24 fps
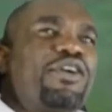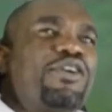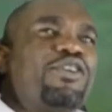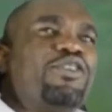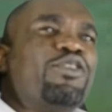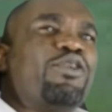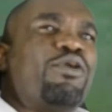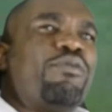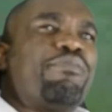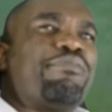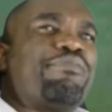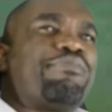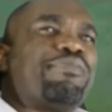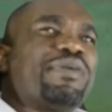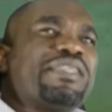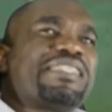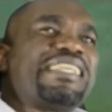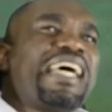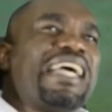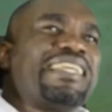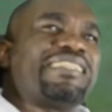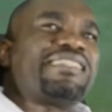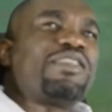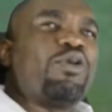you know,
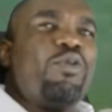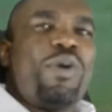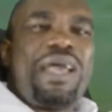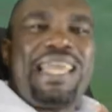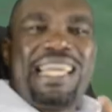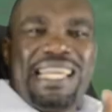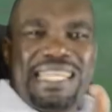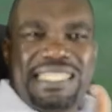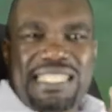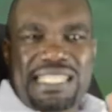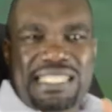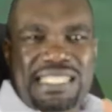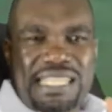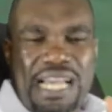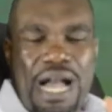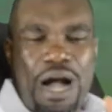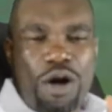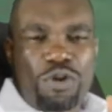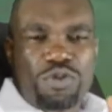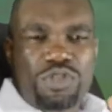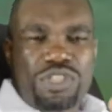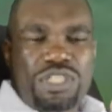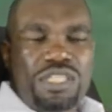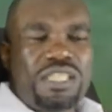besides the way it is
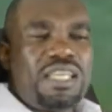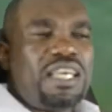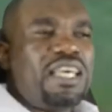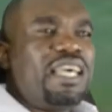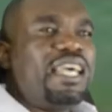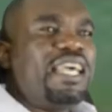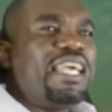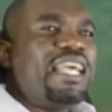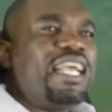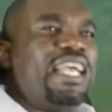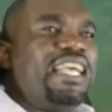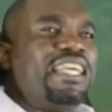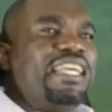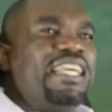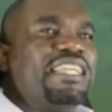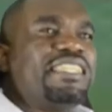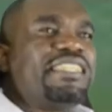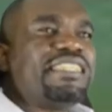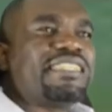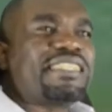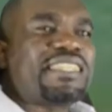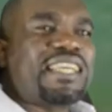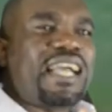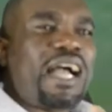couched,
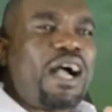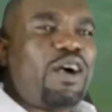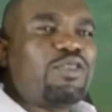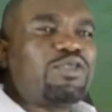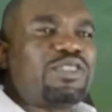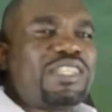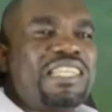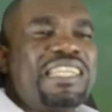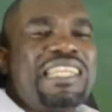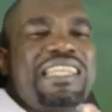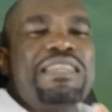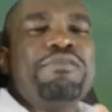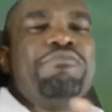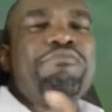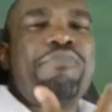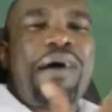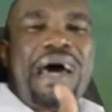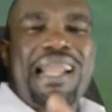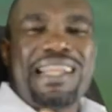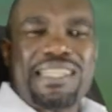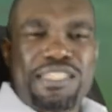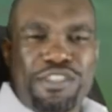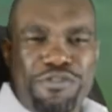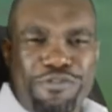it is couched in an
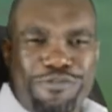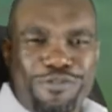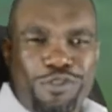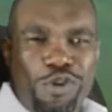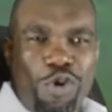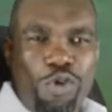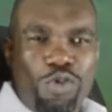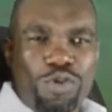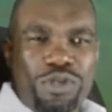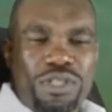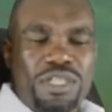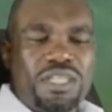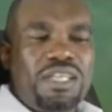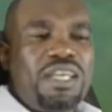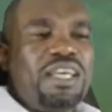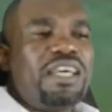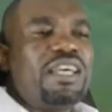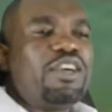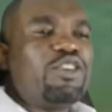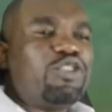imperative tone.